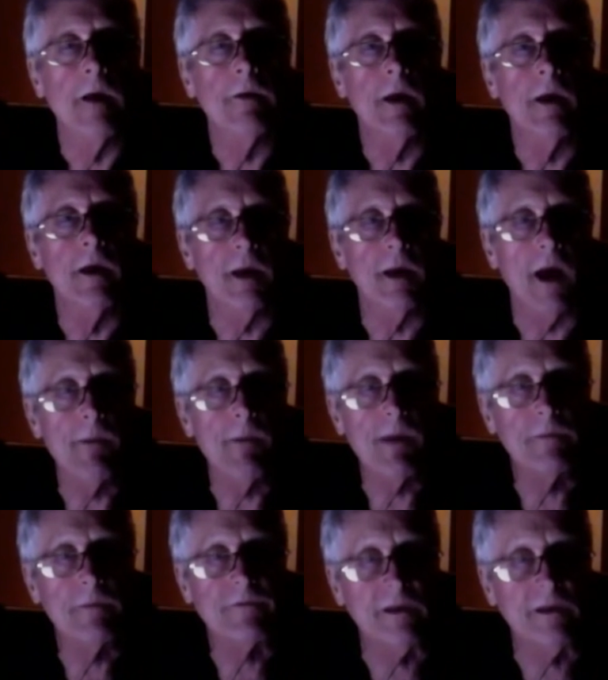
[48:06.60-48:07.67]
An IBM
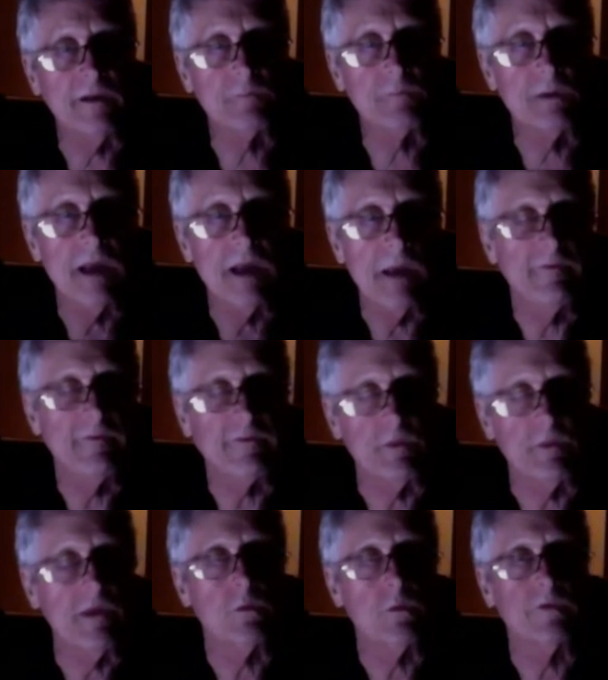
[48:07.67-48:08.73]
salesman named
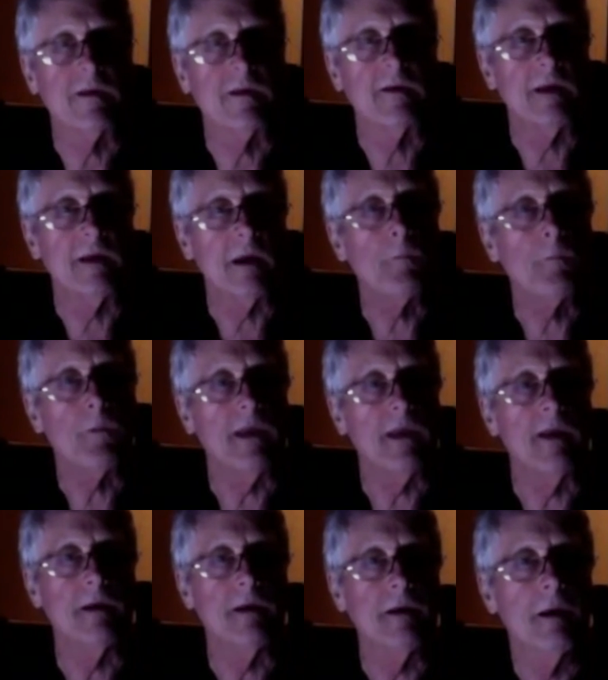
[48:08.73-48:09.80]
Smith was on an
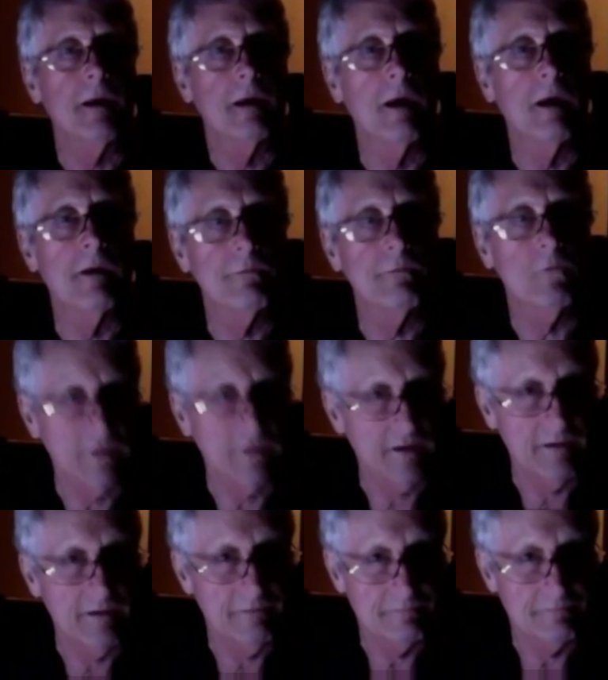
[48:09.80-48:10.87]
airplane with a
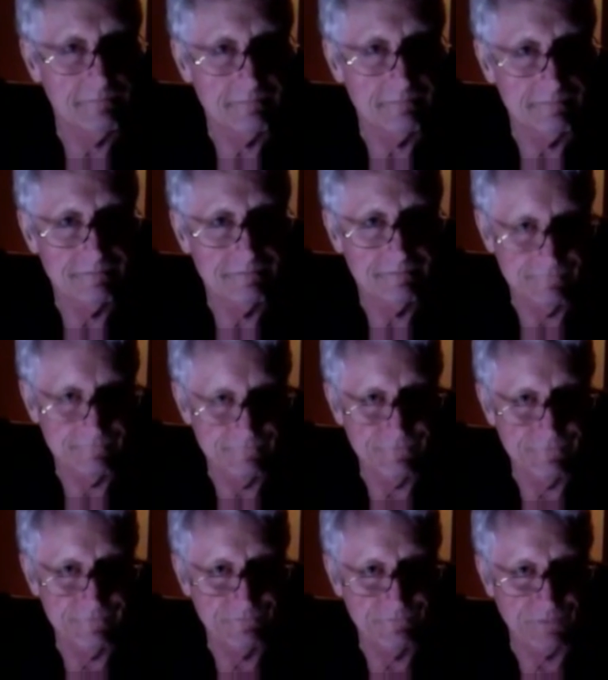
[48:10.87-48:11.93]

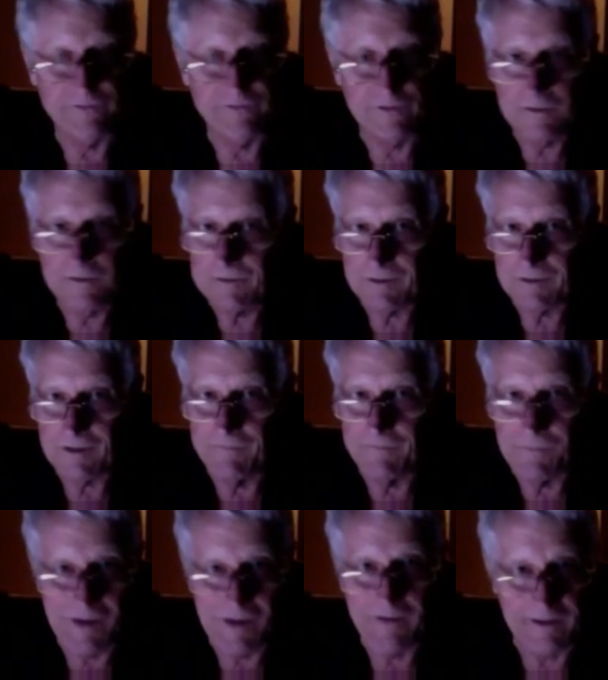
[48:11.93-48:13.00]
president of
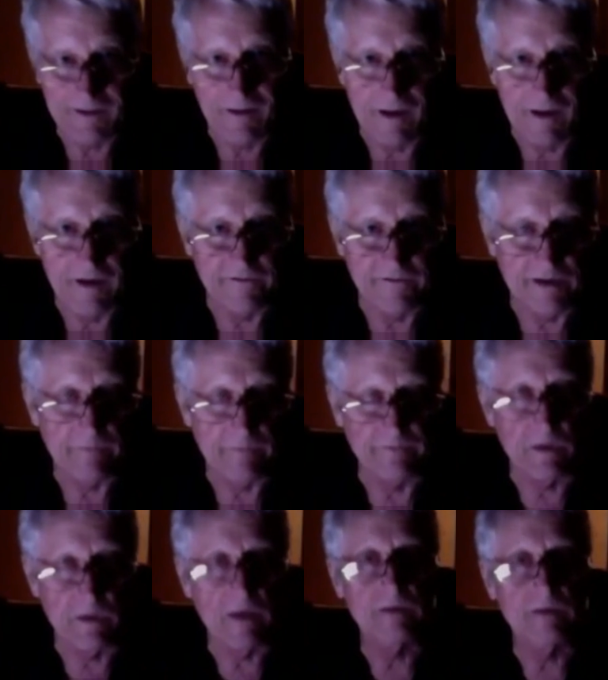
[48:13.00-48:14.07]
American Airlines named
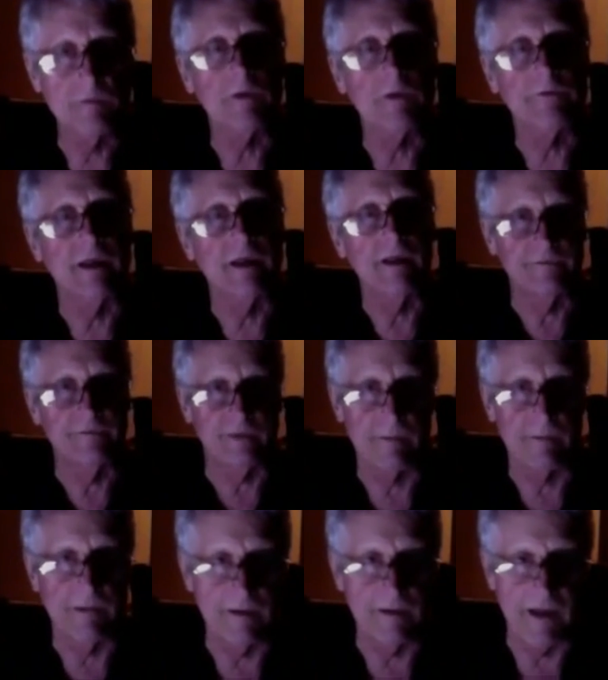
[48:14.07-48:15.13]
Smith, and because they had the same
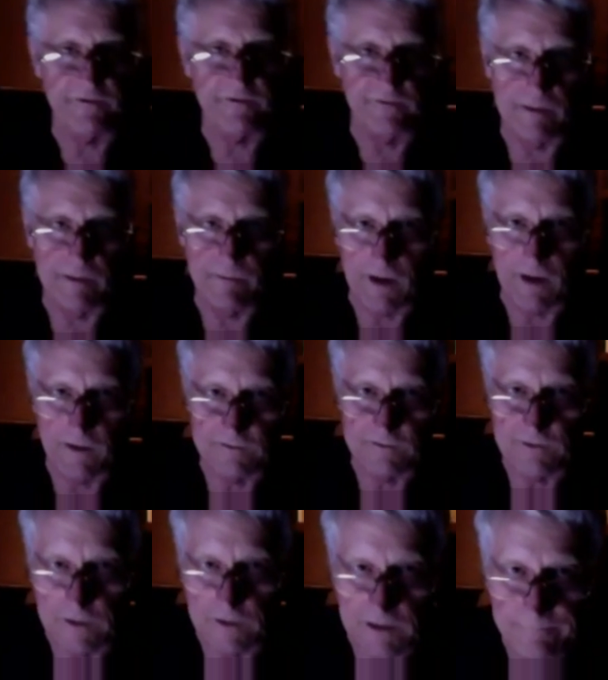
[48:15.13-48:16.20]
last name, they got to
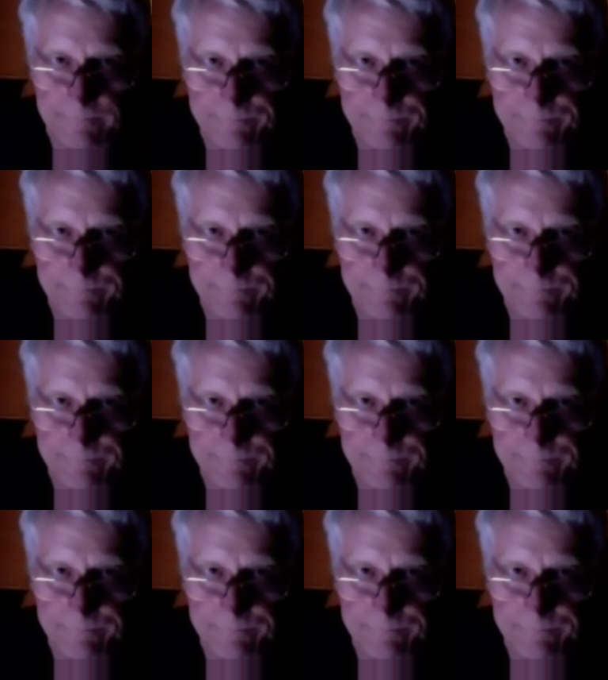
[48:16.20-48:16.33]
talking.